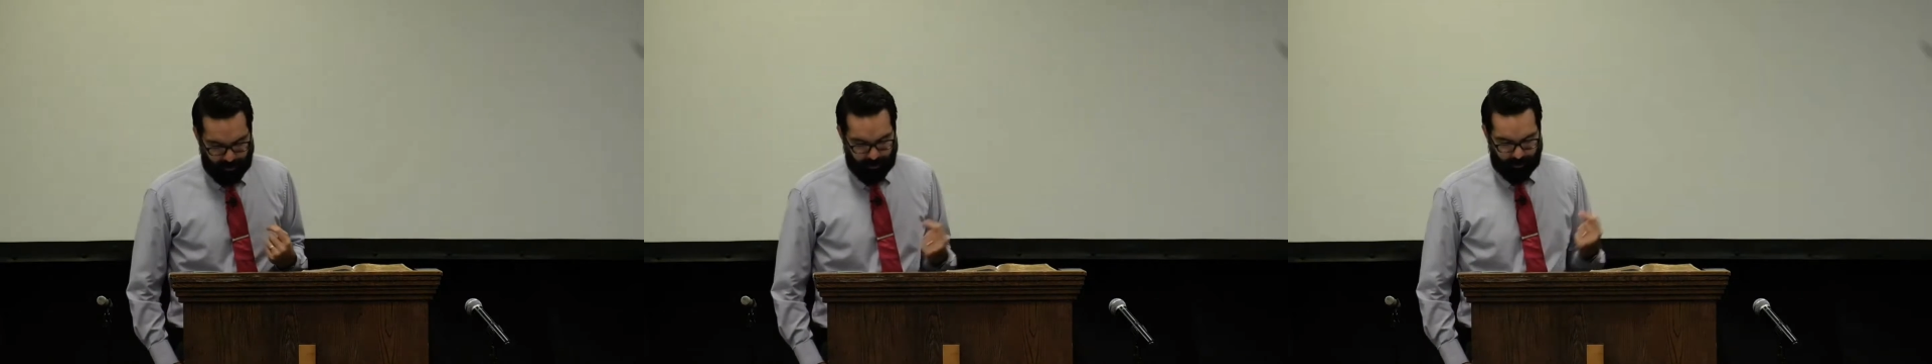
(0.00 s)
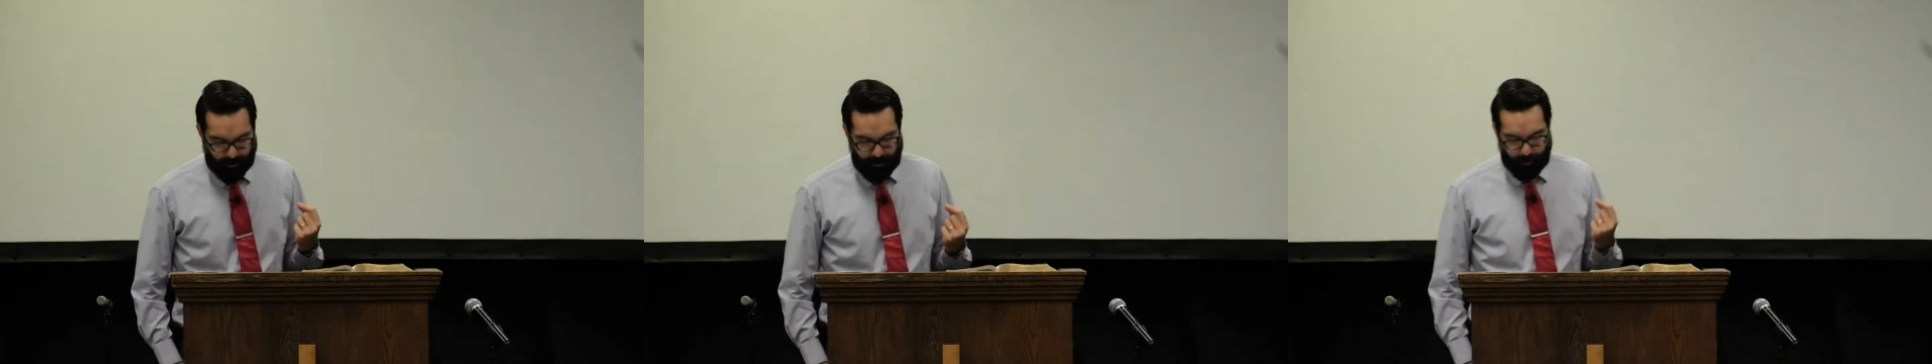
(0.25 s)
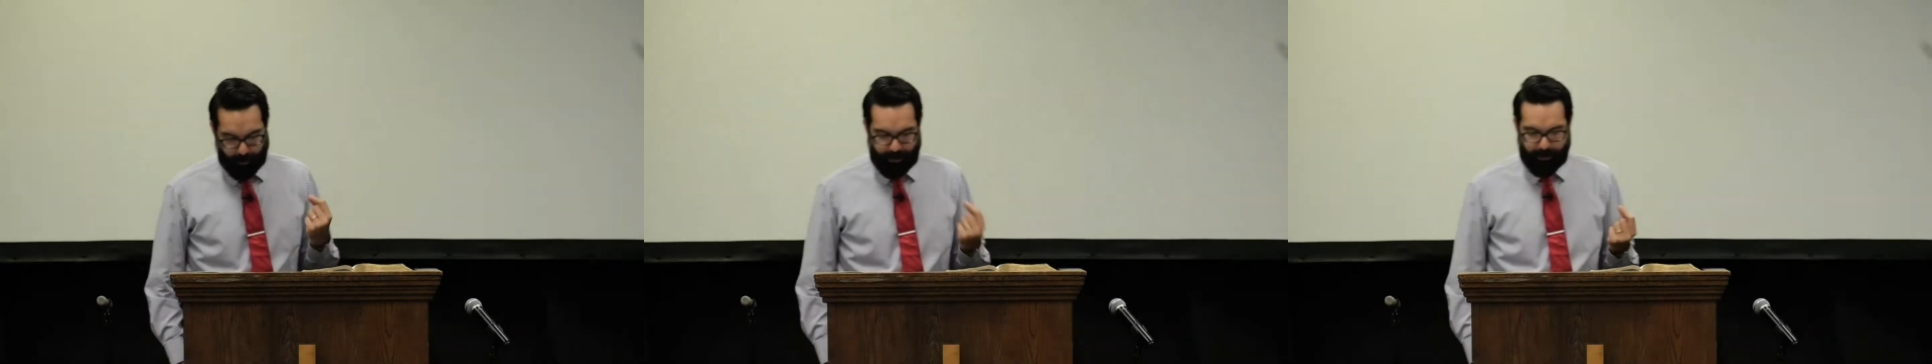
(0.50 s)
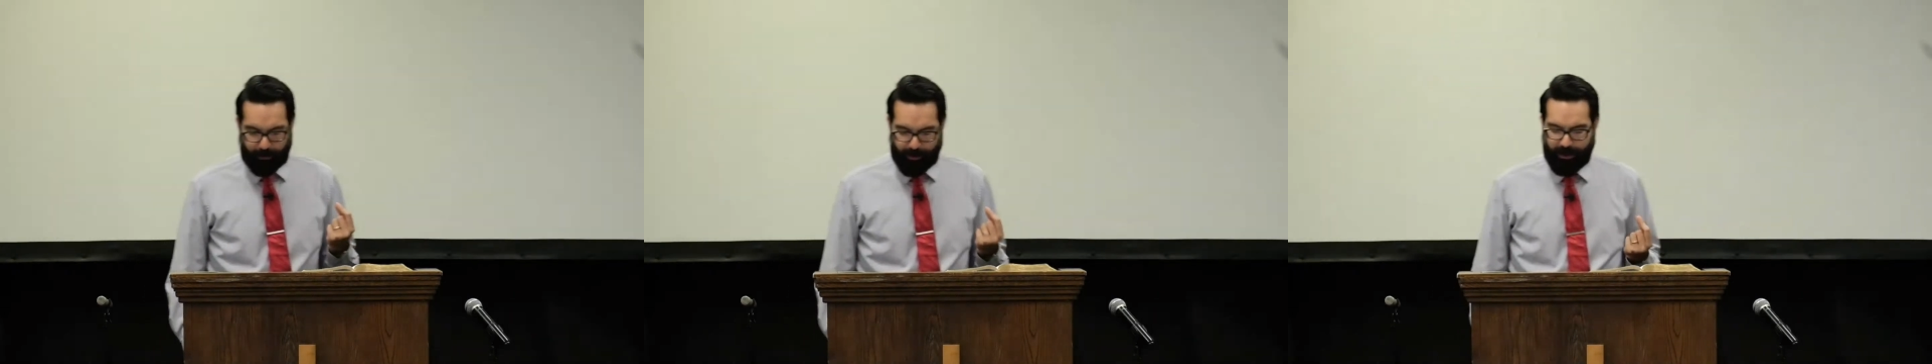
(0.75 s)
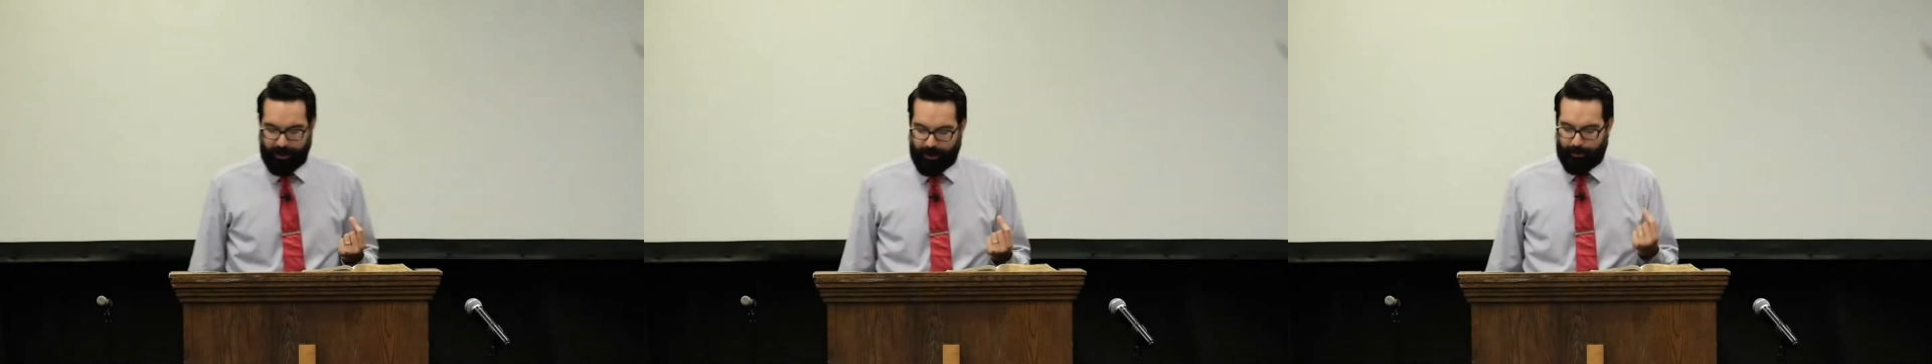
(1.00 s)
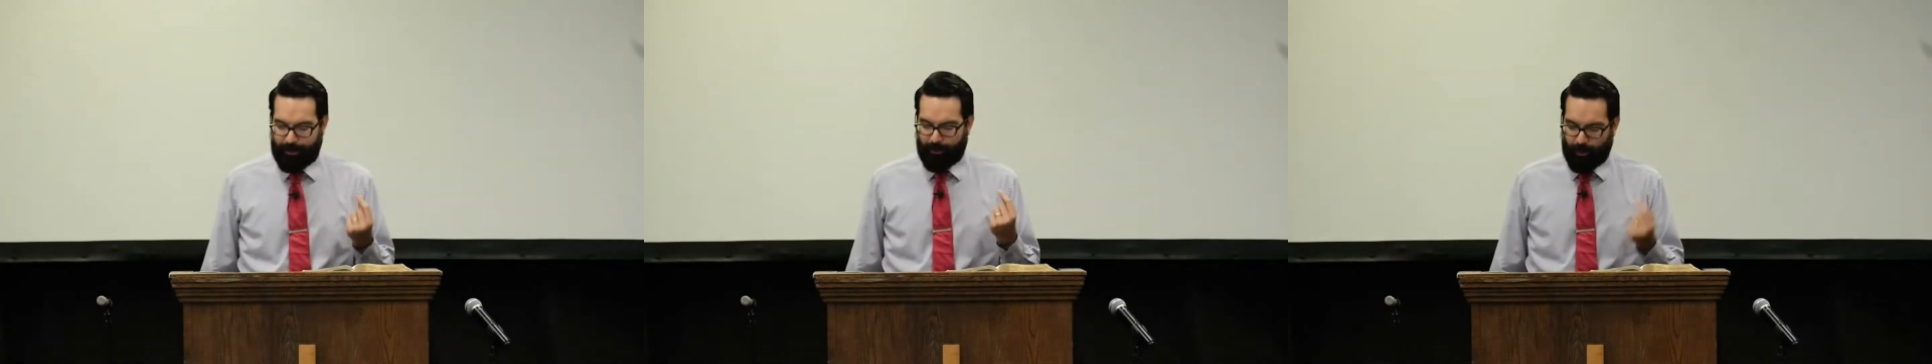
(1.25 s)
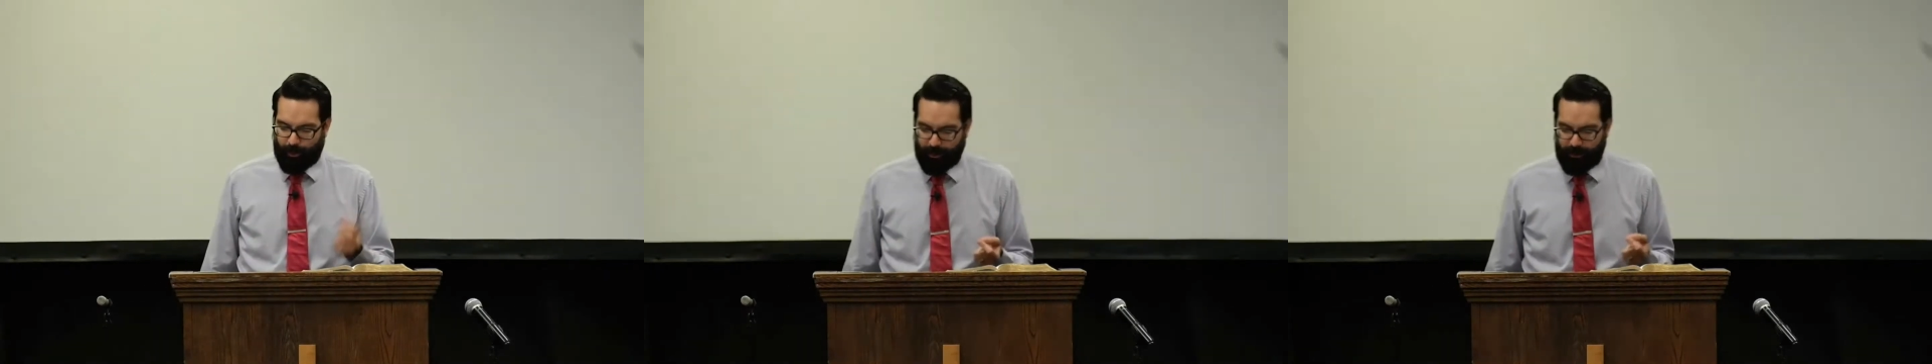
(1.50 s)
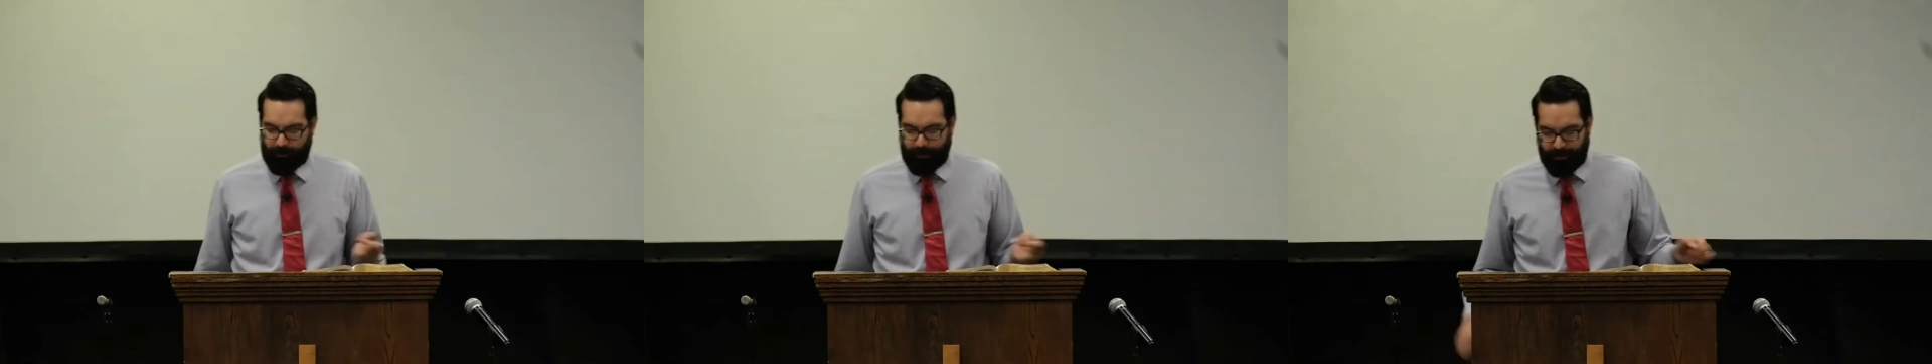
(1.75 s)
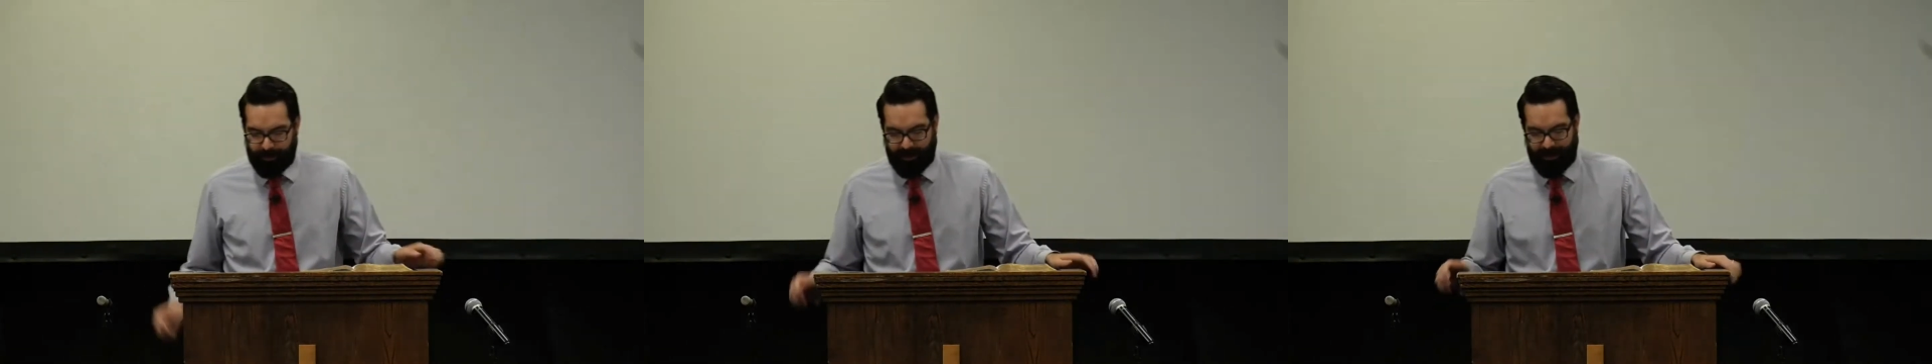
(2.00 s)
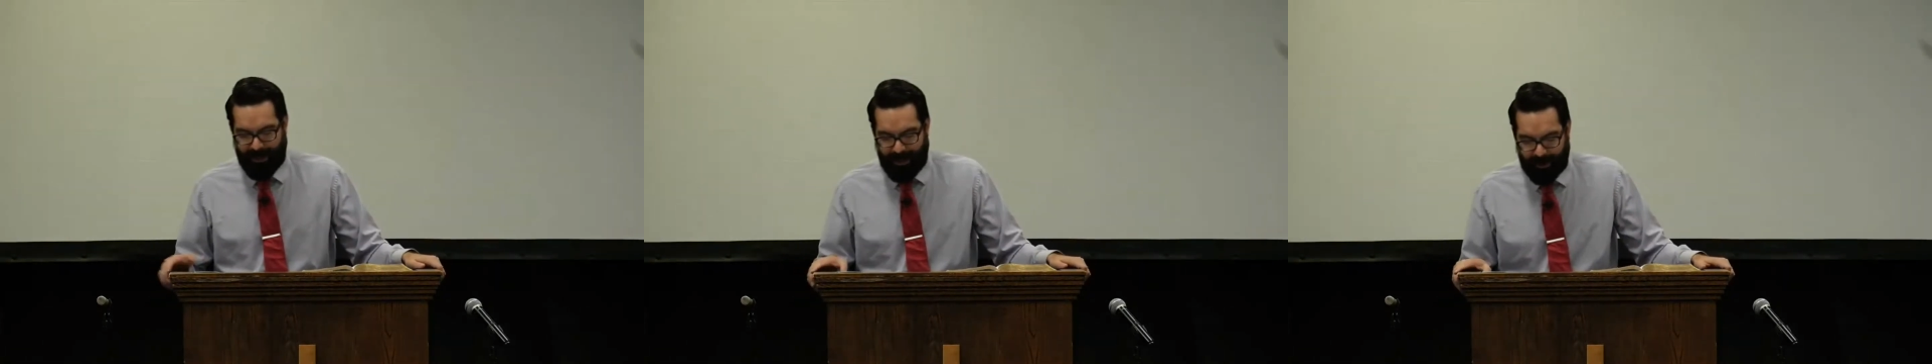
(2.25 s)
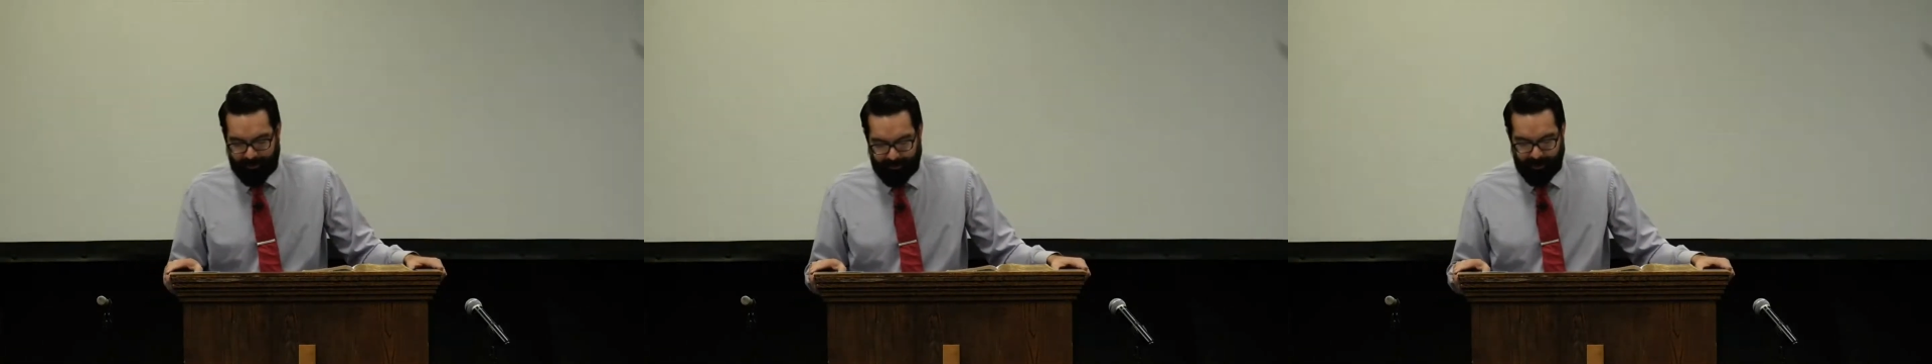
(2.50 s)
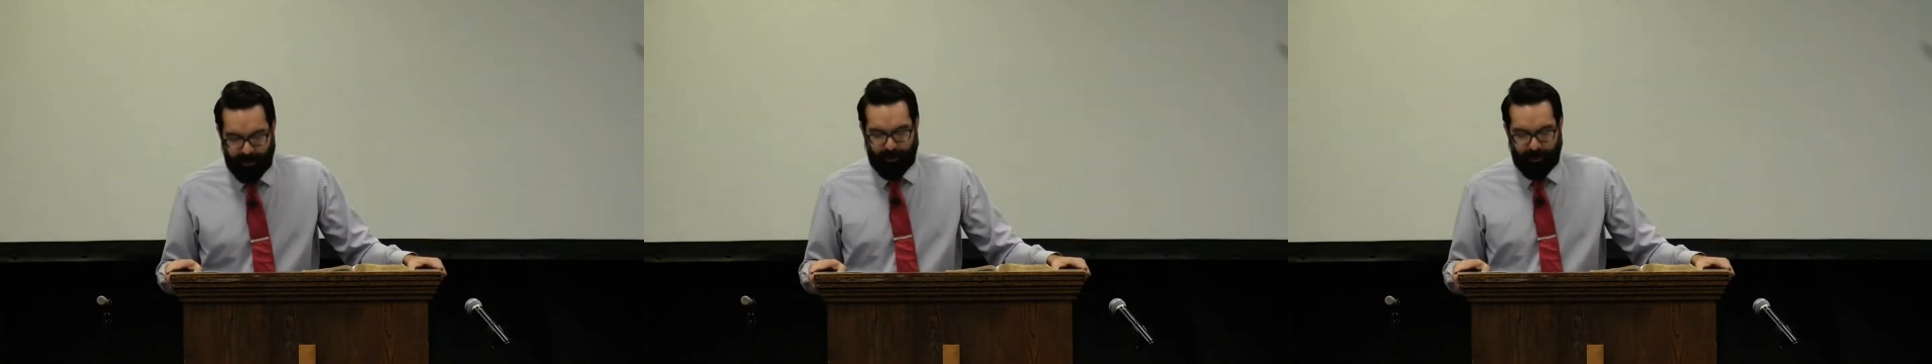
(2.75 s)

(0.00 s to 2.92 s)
So when we read about the Holy Spirit in Acts,